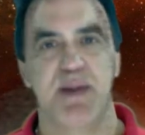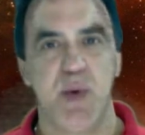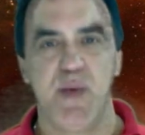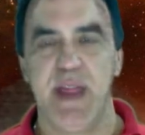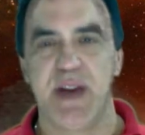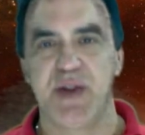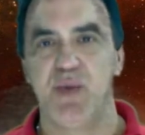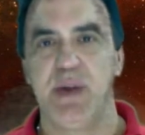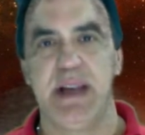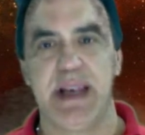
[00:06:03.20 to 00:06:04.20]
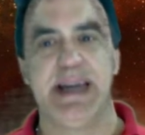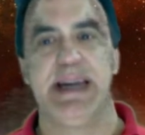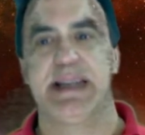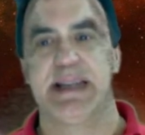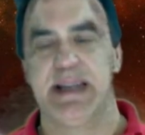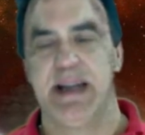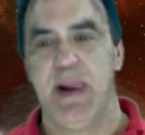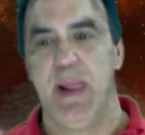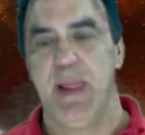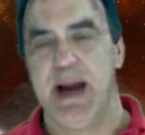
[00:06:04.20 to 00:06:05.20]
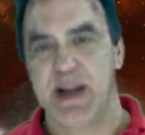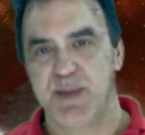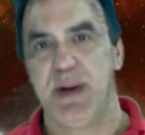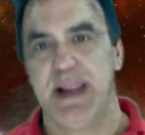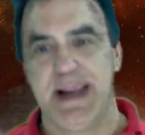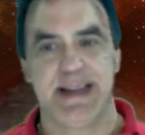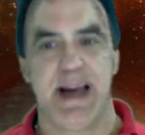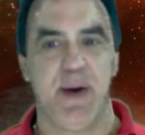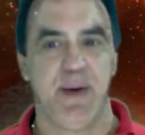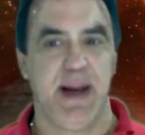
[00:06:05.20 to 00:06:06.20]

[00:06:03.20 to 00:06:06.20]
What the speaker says: movie that you really liked has been a letdown.